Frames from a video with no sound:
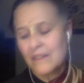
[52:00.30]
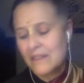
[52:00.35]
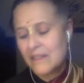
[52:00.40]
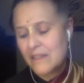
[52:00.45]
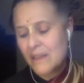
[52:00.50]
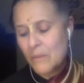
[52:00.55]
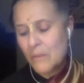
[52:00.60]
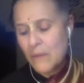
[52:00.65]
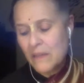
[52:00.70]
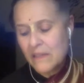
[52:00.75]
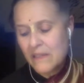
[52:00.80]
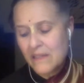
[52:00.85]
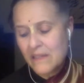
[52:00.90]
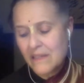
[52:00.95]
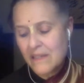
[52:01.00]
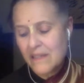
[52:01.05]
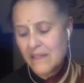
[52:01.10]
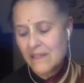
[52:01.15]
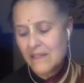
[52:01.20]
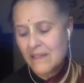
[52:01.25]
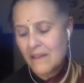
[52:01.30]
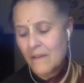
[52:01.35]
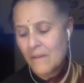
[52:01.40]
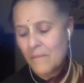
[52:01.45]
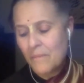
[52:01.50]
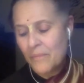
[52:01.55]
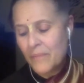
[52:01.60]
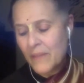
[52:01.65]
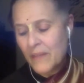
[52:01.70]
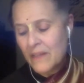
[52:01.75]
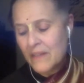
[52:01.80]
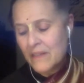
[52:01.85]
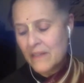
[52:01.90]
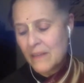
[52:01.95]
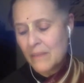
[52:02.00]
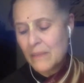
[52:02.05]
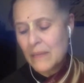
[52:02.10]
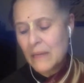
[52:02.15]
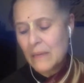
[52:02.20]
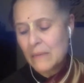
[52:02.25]
in some ways this is,
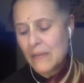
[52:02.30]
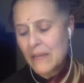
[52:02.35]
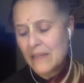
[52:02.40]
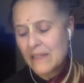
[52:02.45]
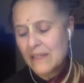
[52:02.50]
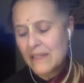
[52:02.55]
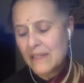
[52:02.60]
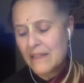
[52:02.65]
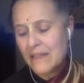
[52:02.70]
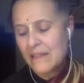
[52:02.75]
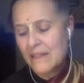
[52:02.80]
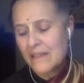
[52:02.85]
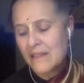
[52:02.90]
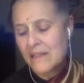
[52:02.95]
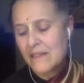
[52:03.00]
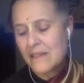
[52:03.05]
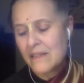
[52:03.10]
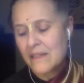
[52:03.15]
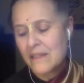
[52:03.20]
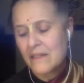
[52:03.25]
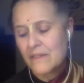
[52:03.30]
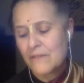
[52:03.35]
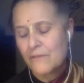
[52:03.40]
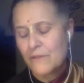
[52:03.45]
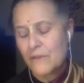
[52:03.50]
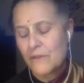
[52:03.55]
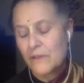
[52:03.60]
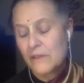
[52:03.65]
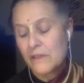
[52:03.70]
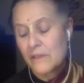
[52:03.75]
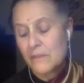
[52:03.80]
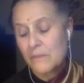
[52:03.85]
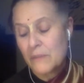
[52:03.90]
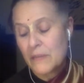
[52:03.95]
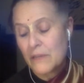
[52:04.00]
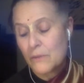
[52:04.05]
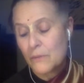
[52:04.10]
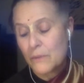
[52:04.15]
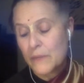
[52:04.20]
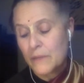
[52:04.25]
sometimes I see this as the difference
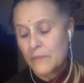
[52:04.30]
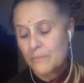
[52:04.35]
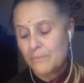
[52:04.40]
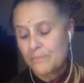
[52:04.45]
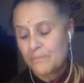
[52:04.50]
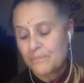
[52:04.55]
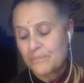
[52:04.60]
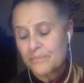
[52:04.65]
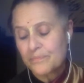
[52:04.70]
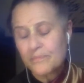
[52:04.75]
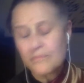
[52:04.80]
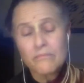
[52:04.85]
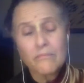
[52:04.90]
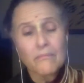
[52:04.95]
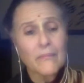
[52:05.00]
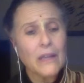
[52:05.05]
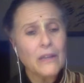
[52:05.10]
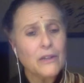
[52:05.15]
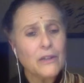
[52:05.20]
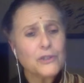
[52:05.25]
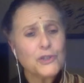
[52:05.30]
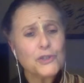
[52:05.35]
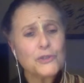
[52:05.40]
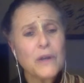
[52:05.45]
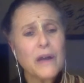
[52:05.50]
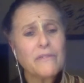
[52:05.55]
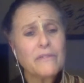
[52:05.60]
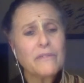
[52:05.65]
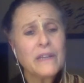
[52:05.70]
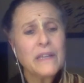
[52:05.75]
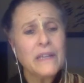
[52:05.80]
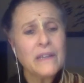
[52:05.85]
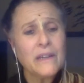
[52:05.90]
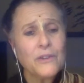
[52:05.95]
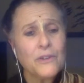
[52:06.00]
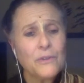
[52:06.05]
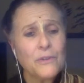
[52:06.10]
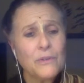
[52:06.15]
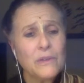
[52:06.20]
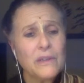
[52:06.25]
between, you know, Shravaniya,
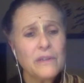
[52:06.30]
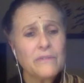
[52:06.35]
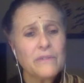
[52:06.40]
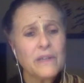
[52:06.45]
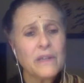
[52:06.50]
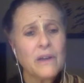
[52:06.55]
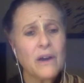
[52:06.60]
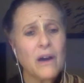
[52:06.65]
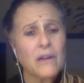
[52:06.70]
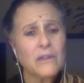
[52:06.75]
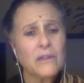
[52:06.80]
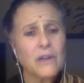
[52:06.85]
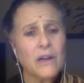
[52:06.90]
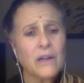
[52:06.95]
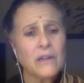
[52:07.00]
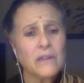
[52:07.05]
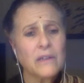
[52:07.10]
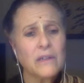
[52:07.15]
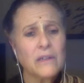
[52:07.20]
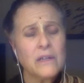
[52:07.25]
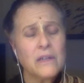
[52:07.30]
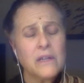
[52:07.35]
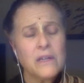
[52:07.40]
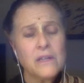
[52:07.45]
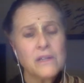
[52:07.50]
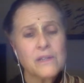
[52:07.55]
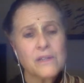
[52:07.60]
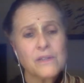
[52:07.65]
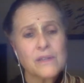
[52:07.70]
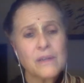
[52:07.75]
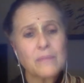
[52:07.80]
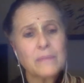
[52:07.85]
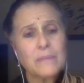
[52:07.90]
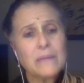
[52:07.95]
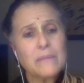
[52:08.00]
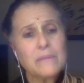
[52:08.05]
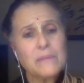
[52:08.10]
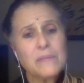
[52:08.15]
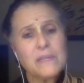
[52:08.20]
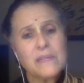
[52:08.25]
you live in Hong Kong. So
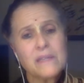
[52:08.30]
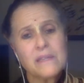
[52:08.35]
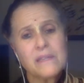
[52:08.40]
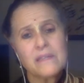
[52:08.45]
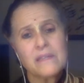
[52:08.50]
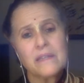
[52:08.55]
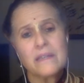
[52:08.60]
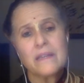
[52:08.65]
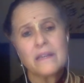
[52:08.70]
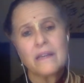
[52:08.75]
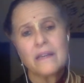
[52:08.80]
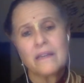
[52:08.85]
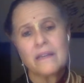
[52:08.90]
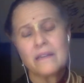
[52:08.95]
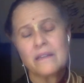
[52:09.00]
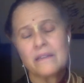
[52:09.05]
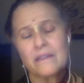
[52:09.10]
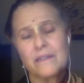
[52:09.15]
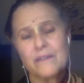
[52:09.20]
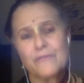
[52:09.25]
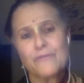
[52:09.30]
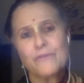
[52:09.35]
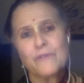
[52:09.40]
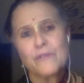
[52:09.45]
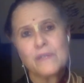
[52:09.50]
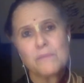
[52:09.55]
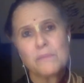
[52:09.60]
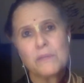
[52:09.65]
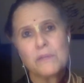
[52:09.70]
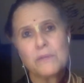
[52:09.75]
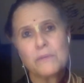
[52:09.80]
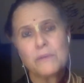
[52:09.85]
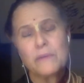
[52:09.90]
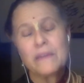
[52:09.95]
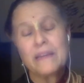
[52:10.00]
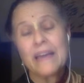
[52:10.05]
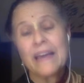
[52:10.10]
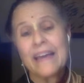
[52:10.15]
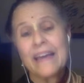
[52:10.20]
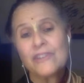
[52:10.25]
sometimes this is the difference between
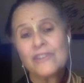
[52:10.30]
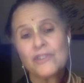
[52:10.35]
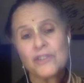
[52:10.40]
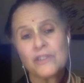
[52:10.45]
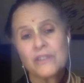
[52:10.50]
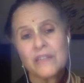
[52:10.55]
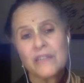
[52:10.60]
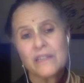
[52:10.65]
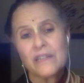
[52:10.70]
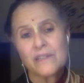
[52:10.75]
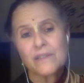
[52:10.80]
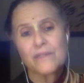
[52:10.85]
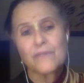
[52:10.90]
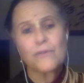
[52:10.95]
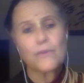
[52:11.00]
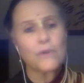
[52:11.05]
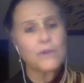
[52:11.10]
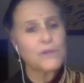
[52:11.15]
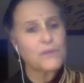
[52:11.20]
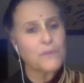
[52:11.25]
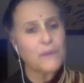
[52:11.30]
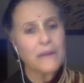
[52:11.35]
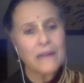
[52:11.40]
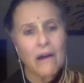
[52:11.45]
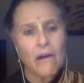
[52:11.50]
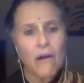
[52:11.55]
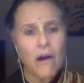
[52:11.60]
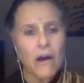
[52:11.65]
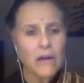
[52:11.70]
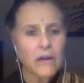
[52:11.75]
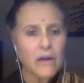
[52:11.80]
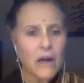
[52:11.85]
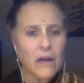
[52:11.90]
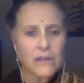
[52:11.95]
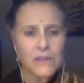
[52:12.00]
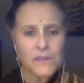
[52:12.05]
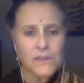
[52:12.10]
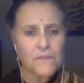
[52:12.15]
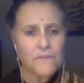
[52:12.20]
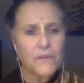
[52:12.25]
the ancient East. Of course, right now, Hong
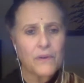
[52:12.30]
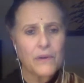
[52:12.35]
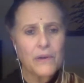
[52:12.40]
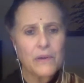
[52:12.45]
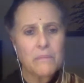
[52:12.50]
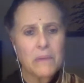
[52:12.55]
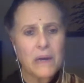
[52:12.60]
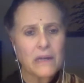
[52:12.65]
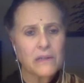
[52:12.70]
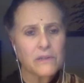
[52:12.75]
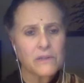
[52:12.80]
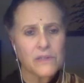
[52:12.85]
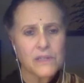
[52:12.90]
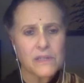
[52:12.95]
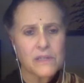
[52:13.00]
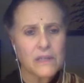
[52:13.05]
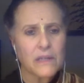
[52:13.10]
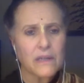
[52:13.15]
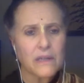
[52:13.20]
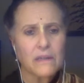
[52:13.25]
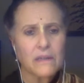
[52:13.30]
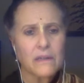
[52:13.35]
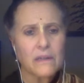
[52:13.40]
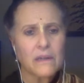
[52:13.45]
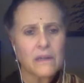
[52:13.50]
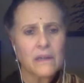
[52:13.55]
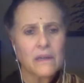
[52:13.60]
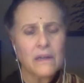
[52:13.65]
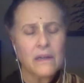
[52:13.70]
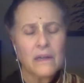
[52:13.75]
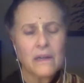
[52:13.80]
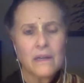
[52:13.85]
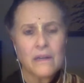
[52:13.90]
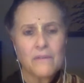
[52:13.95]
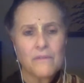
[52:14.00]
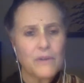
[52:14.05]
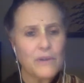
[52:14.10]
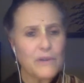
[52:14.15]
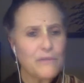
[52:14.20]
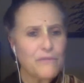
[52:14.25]
Kong is a very modern city and
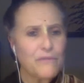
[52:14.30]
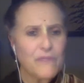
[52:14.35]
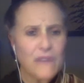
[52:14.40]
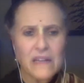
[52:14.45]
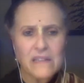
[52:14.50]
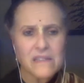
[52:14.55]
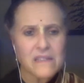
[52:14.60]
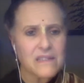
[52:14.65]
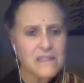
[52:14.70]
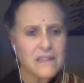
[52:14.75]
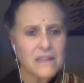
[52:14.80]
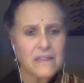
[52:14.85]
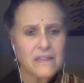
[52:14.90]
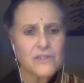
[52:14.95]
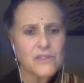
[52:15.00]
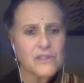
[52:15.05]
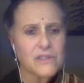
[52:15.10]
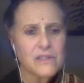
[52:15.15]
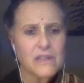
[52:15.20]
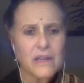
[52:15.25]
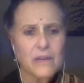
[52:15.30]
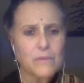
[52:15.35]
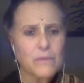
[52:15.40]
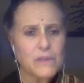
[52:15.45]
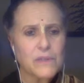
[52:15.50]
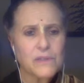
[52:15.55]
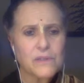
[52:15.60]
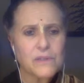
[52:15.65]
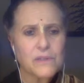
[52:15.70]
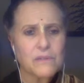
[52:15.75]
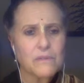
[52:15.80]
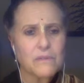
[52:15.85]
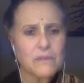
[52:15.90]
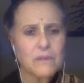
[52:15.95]
a very fast city, just like West